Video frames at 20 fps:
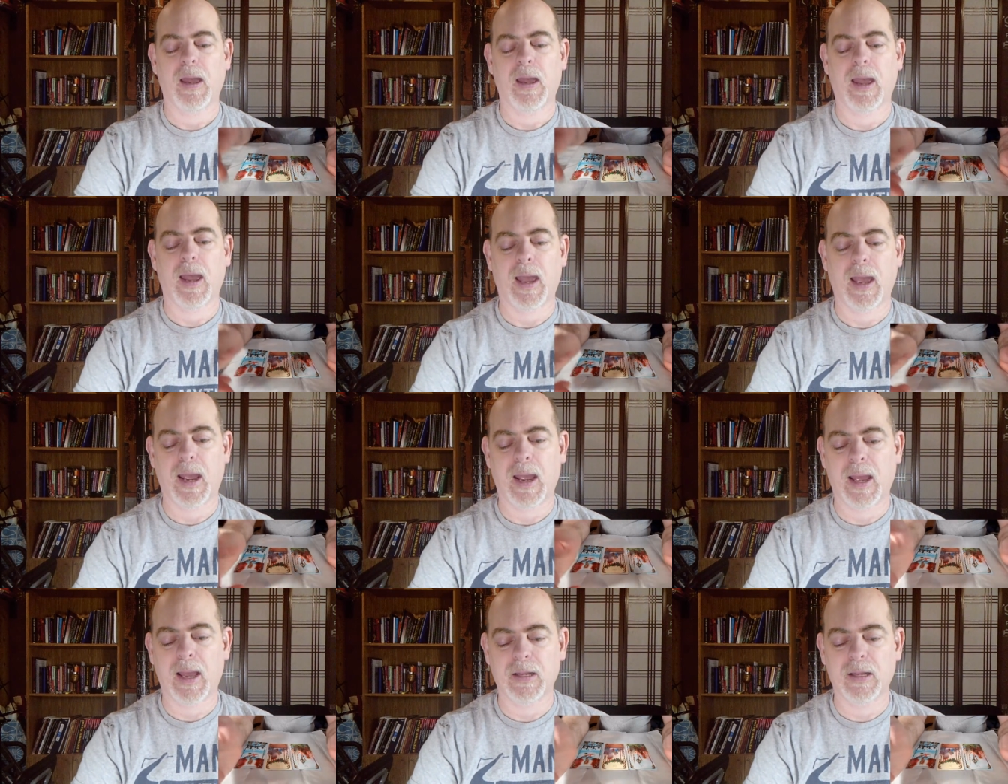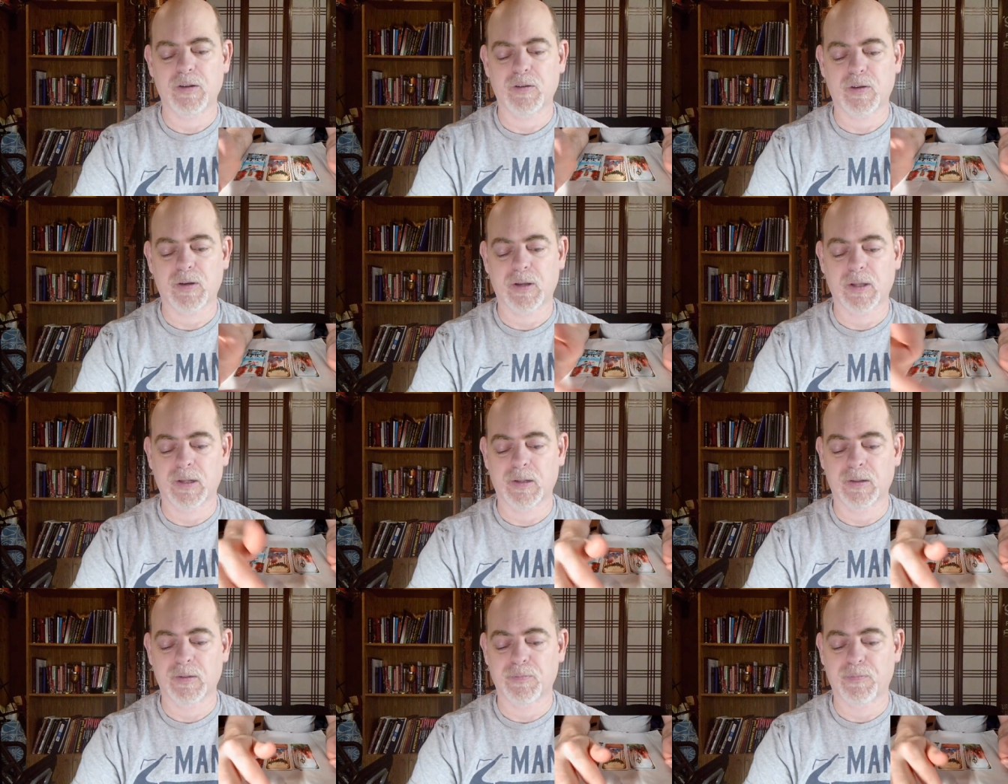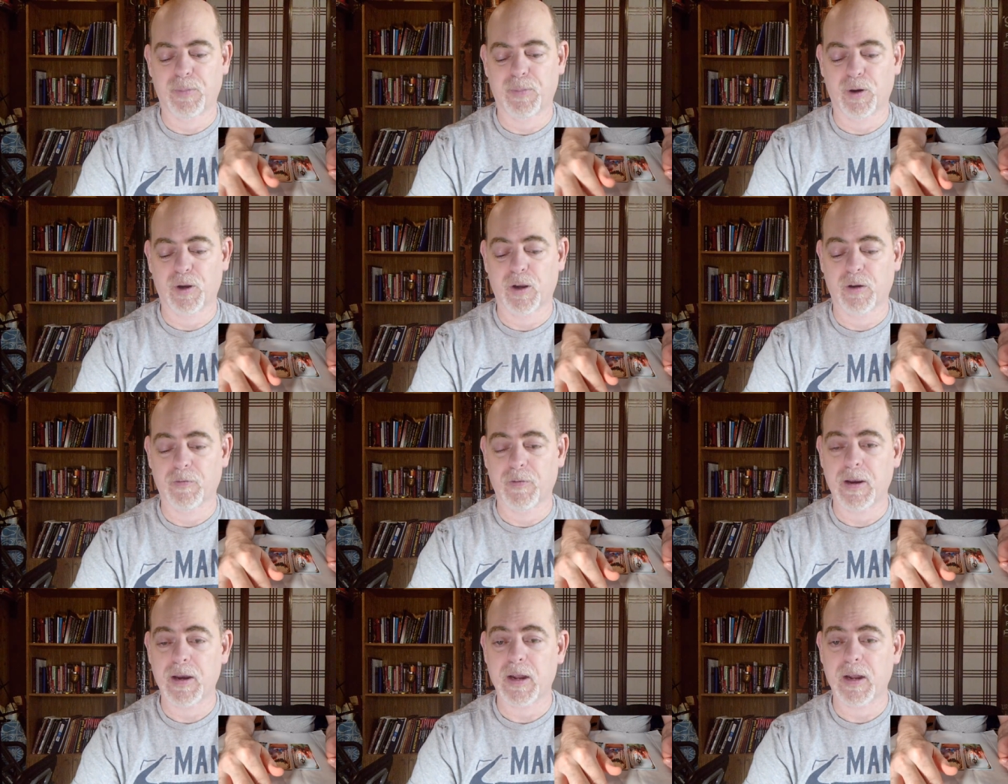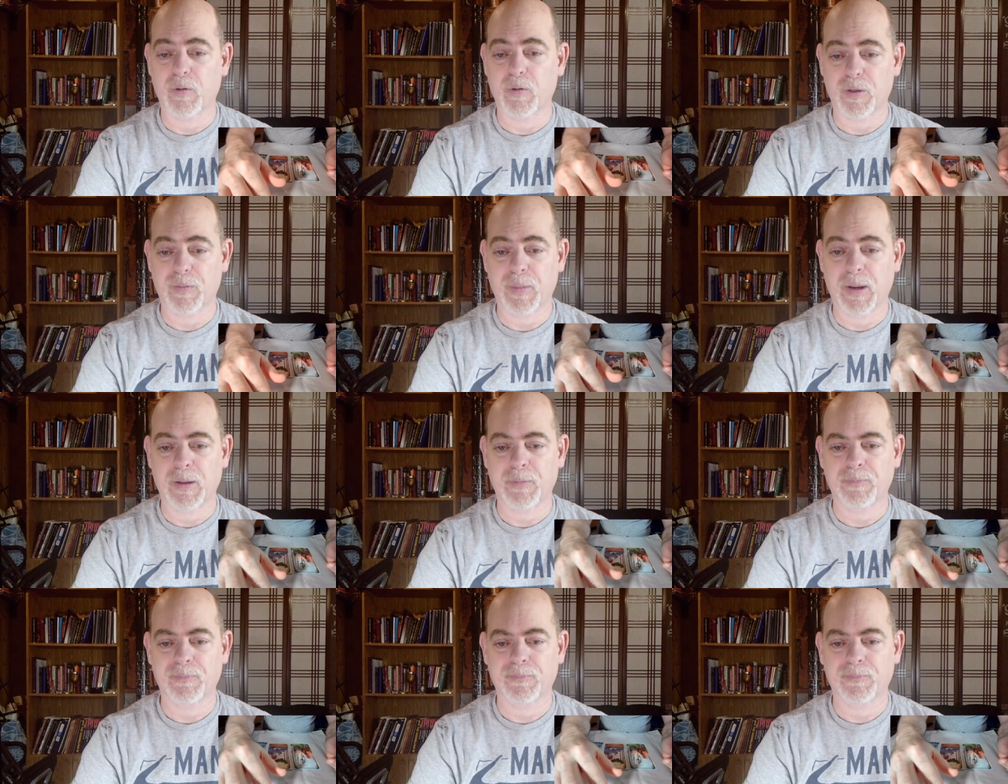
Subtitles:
and you can book a reading with me.